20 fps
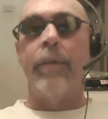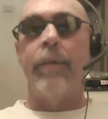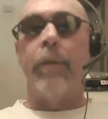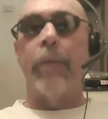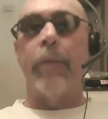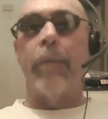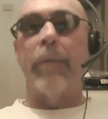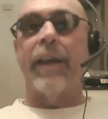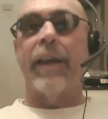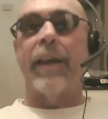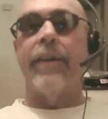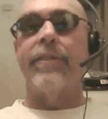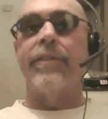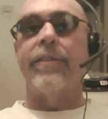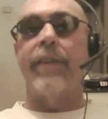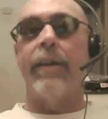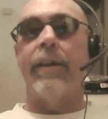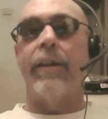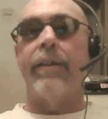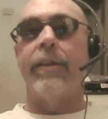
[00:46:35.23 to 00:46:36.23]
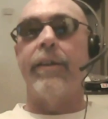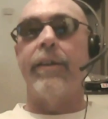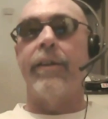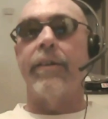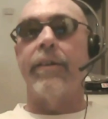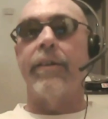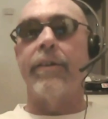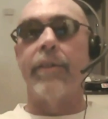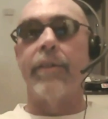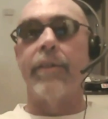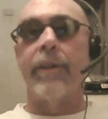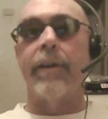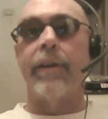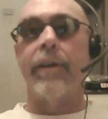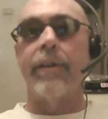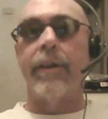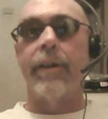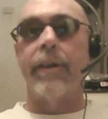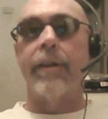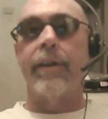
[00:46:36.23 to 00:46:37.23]
Like, because uh, you know
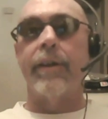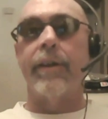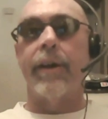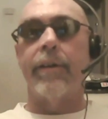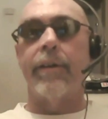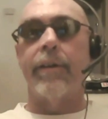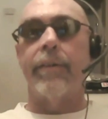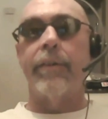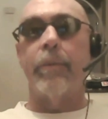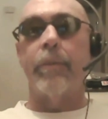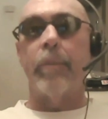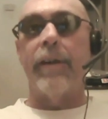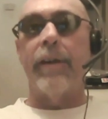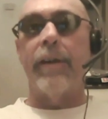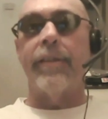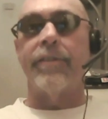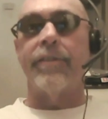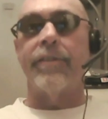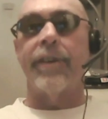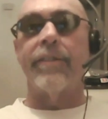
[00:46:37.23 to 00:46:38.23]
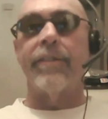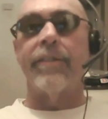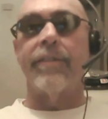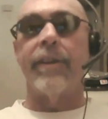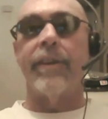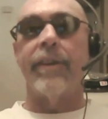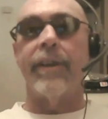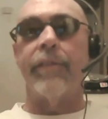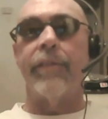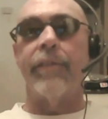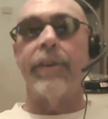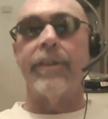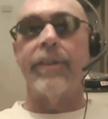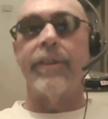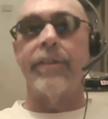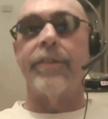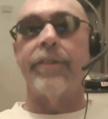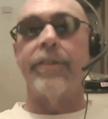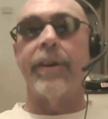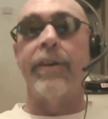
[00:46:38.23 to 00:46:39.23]
uh, uh I don't apologize apologize enough on
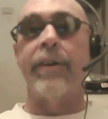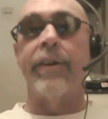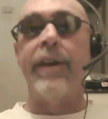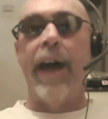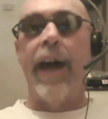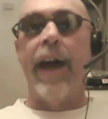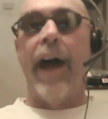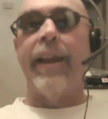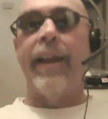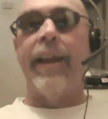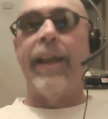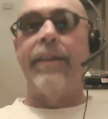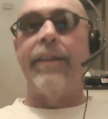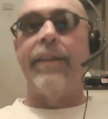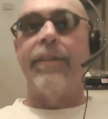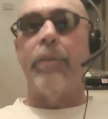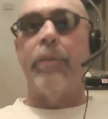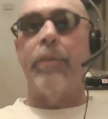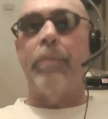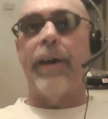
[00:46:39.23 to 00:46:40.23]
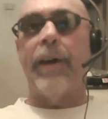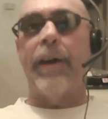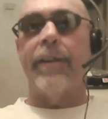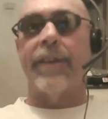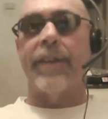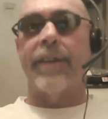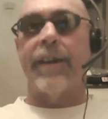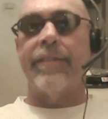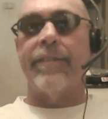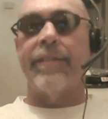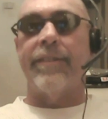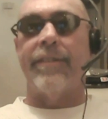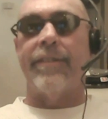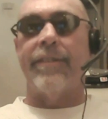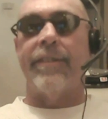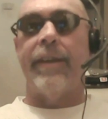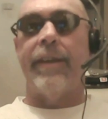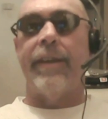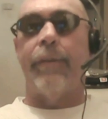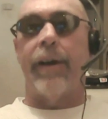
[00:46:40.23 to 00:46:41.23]
this show. I need to apologize to
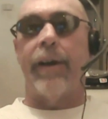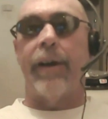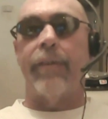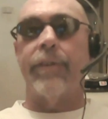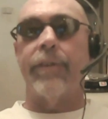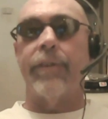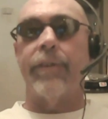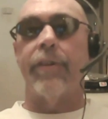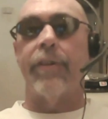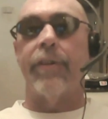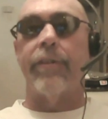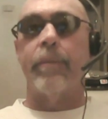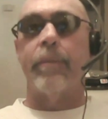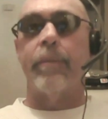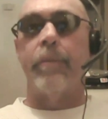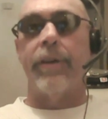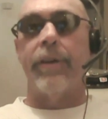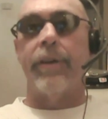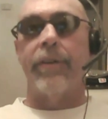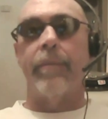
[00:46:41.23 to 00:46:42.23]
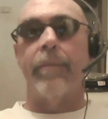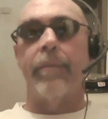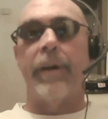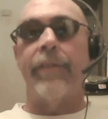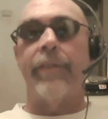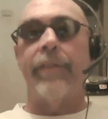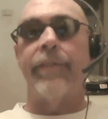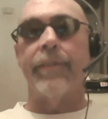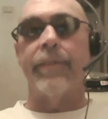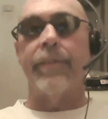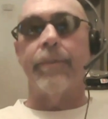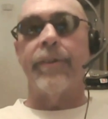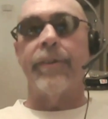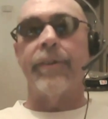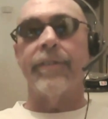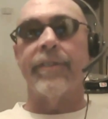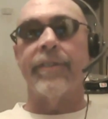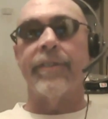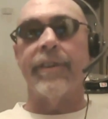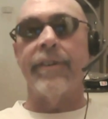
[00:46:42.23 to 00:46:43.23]
Ty for totally blowing him off at the
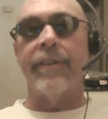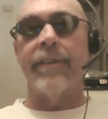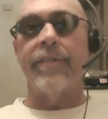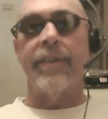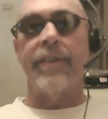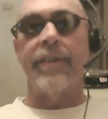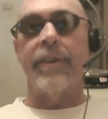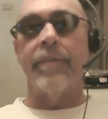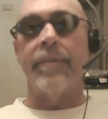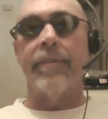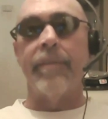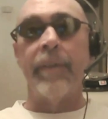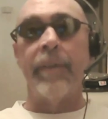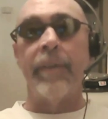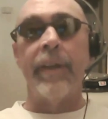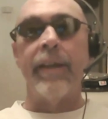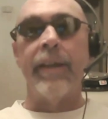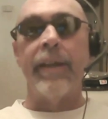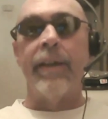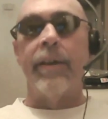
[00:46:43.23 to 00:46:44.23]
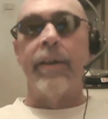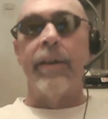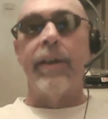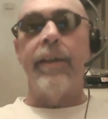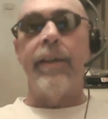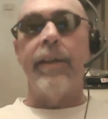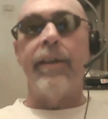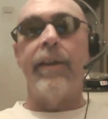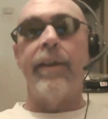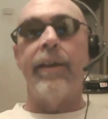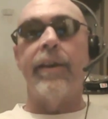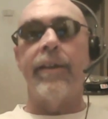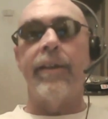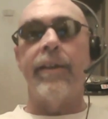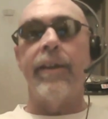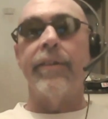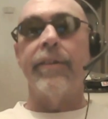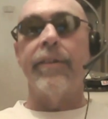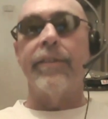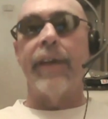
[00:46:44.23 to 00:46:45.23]
World Series. So he uh, oh,
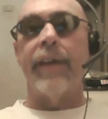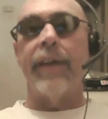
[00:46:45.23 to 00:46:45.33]
he'll man.